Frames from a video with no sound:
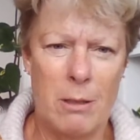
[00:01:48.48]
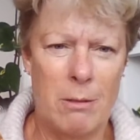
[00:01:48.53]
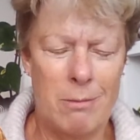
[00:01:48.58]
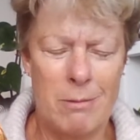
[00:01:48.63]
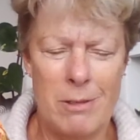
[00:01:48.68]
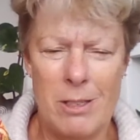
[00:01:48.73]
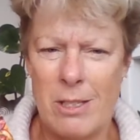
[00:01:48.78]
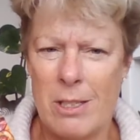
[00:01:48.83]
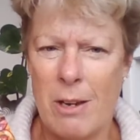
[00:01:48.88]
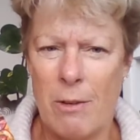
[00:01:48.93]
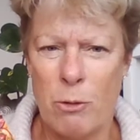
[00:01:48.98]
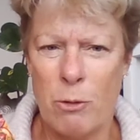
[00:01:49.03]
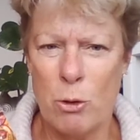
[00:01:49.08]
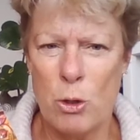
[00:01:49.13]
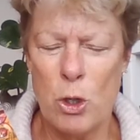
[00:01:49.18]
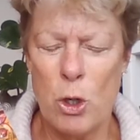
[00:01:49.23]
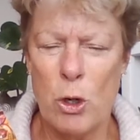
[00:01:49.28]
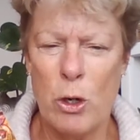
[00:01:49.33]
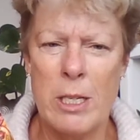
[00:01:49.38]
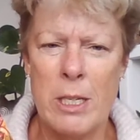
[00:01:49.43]
several
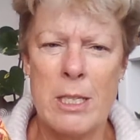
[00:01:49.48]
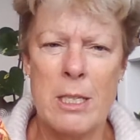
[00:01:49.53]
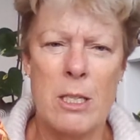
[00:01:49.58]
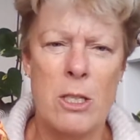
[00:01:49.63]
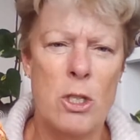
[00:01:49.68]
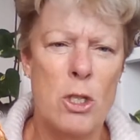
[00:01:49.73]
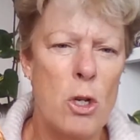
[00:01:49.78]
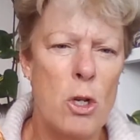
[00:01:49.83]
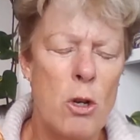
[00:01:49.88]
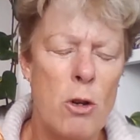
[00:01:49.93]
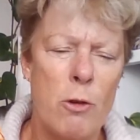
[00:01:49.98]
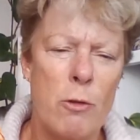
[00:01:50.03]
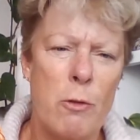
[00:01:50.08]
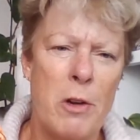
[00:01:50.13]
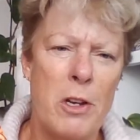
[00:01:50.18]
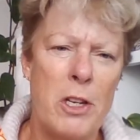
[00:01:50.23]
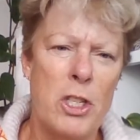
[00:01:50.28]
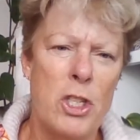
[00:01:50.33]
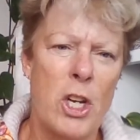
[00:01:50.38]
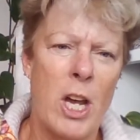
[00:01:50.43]
choices, two of
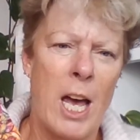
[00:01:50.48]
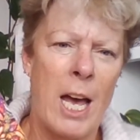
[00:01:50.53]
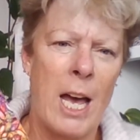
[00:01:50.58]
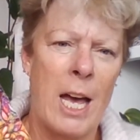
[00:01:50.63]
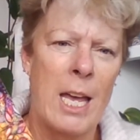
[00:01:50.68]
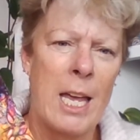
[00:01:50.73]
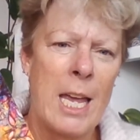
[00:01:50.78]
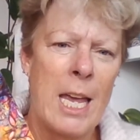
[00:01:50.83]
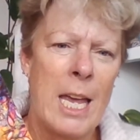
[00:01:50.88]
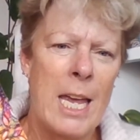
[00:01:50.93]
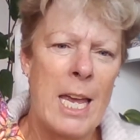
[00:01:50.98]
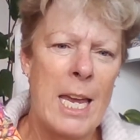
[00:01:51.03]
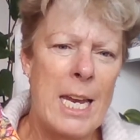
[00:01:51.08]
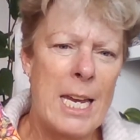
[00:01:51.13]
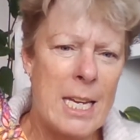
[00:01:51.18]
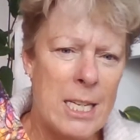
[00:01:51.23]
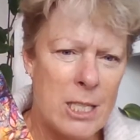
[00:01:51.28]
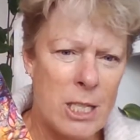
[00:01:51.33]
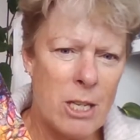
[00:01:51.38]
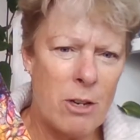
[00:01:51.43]
which are,
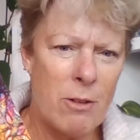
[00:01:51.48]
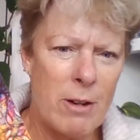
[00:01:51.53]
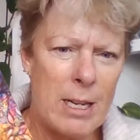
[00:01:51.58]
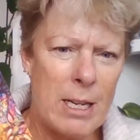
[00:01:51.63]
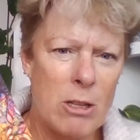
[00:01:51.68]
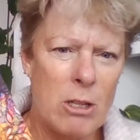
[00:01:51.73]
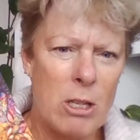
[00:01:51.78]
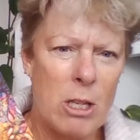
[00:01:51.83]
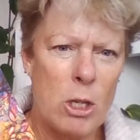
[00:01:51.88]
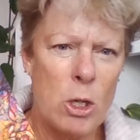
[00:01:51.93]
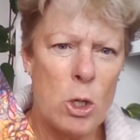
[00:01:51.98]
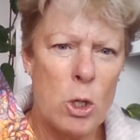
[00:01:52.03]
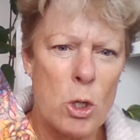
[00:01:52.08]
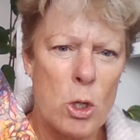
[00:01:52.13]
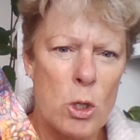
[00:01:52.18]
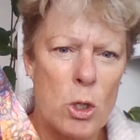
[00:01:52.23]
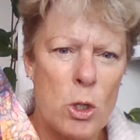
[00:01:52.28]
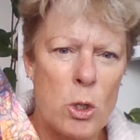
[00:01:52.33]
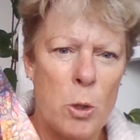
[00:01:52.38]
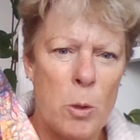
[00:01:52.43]
is there anything you
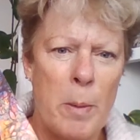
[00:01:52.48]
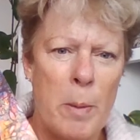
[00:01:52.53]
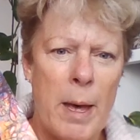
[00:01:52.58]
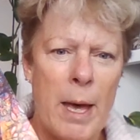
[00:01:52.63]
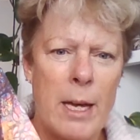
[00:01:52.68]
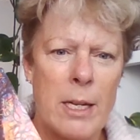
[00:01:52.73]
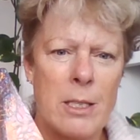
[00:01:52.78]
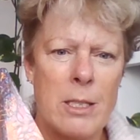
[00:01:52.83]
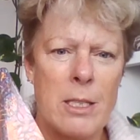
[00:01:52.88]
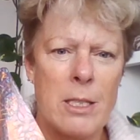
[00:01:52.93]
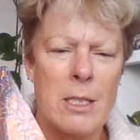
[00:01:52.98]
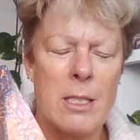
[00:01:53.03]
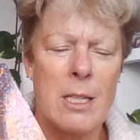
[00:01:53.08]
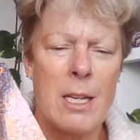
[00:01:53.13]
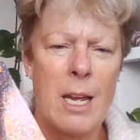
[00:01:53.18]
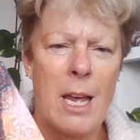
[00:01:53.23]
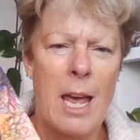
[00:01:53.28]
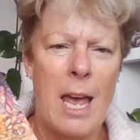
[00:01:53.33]
can do about it?